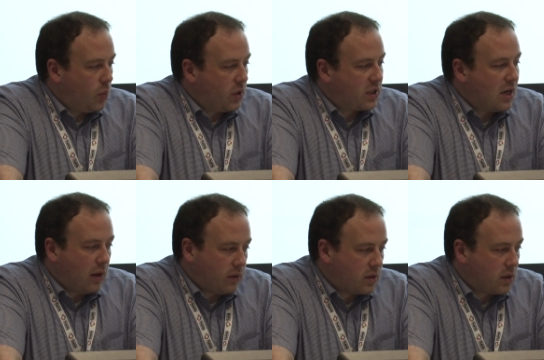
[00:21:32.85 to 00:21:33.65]
but it's
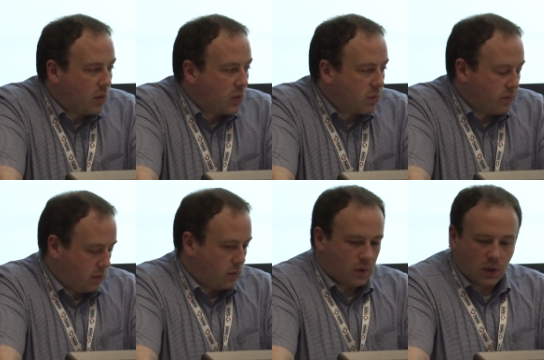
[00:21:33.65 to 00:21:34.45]
not the same as,
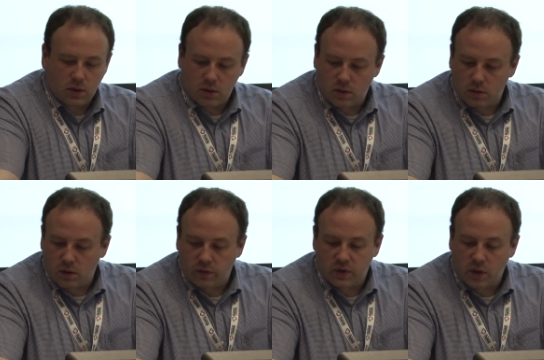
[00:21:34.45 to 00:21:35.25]

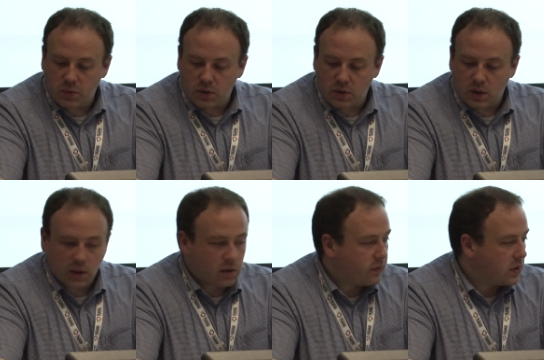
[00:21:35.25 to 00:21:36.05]
I've skipped a
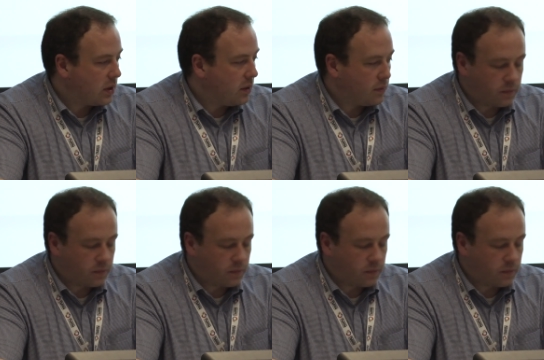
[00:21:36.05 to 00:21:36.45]
slide obviously.